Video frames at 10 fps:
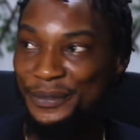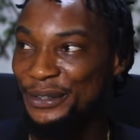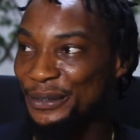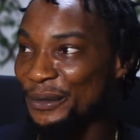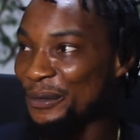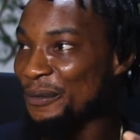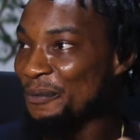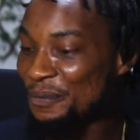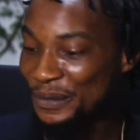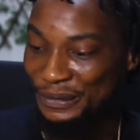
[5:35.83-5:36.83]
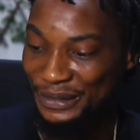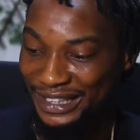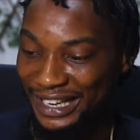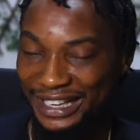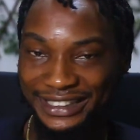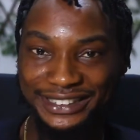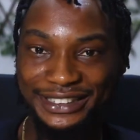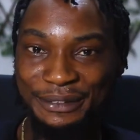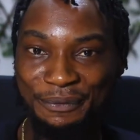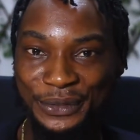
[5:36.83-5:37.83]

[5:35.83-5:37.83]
and